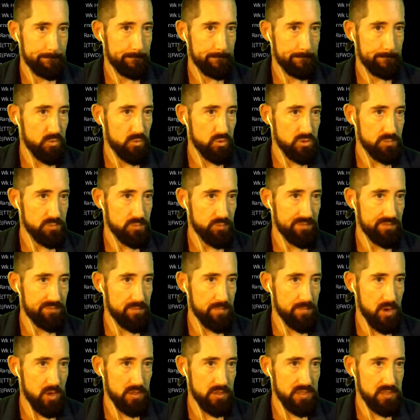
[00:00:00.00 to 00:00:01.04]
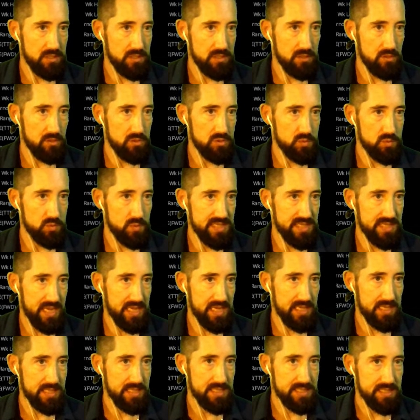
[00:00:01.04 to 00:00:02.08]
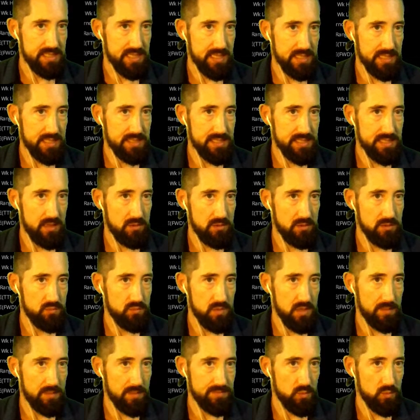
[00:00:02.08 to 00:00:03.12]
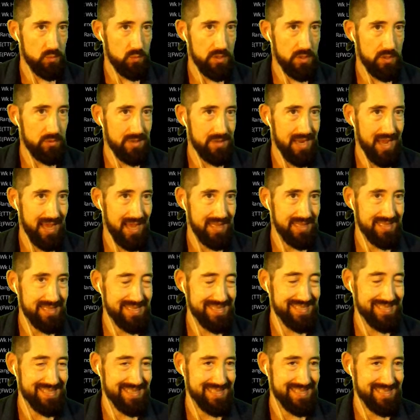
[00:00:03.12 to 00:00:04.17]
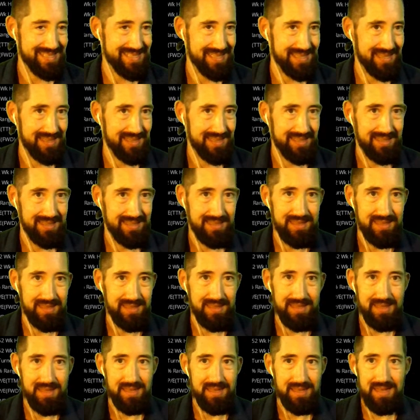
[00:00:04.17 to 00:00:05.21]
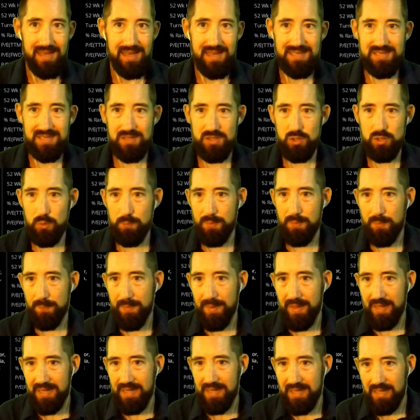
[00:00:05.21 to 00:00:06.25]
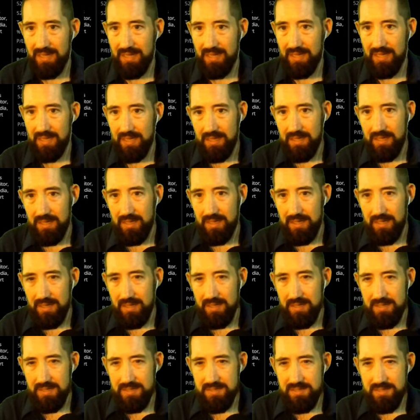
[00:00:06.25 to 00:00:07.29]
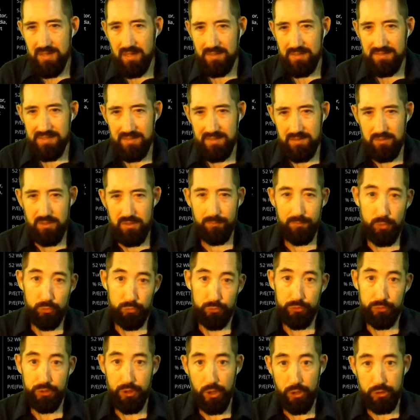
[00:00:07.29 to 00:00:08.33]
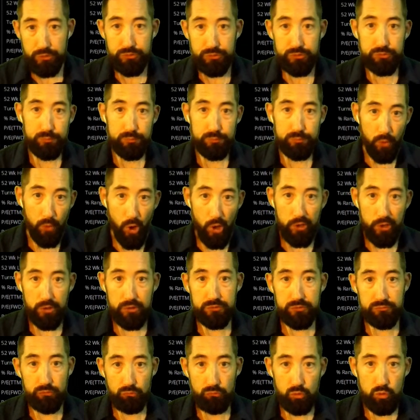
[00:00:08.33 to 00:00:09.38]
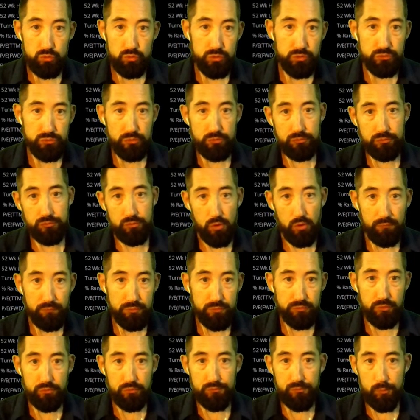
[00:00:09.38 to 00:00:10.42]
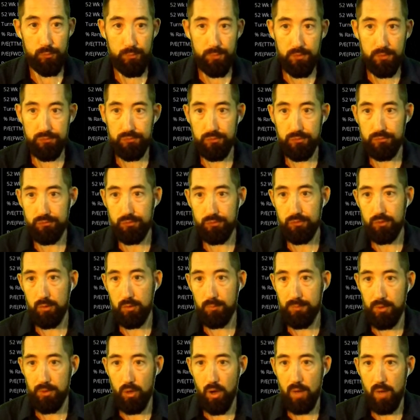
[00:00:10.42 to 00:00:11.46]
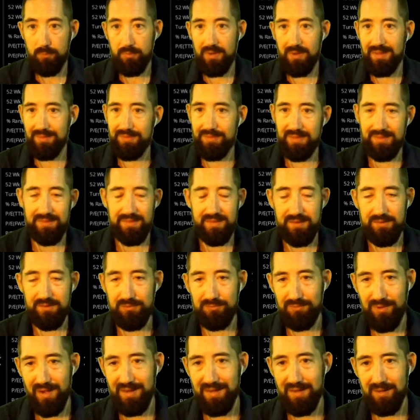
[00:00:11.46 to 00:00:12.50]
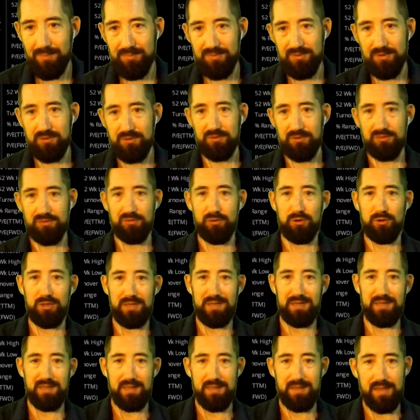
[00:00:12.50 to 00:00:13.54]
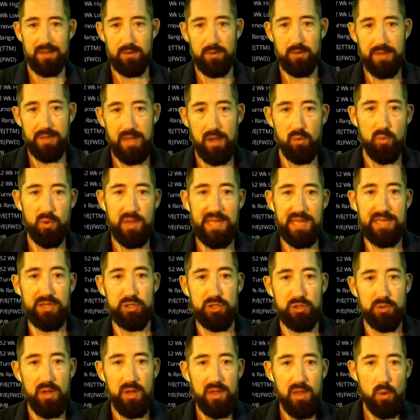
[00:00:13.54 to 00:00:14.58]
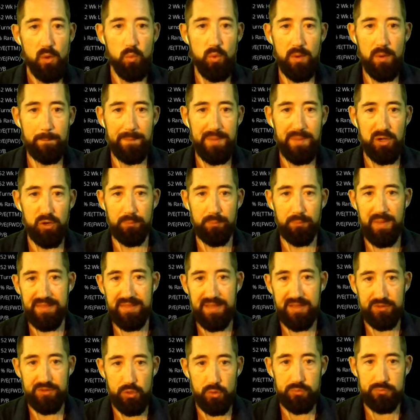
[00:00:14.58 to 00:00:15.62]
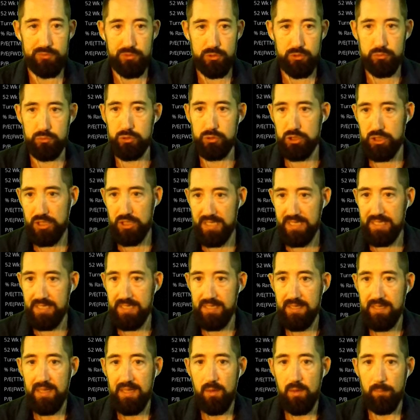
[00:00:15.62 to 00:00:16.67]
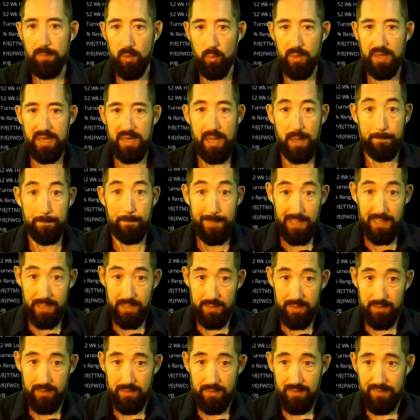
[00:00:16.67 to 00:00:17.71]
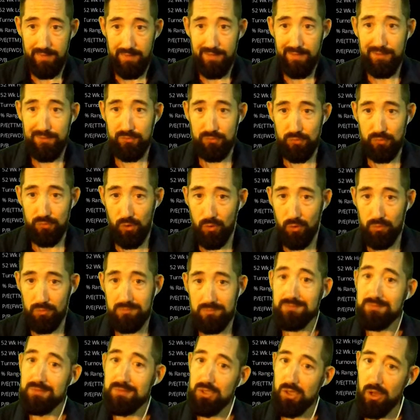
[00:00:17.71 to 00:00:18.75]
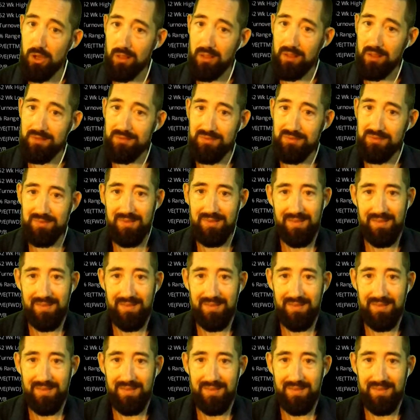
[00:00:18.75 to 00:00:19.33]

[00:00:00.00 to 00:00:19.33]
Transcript: So its private market close was 80 cents. Now it's run up to 109. This is a a super penny. Stock digital communications, Product solutions, and services for businesses. The company operates. These write-ups are just so clearly like, yeah, we we're middlemen that don't do shit, but we got money. So call us.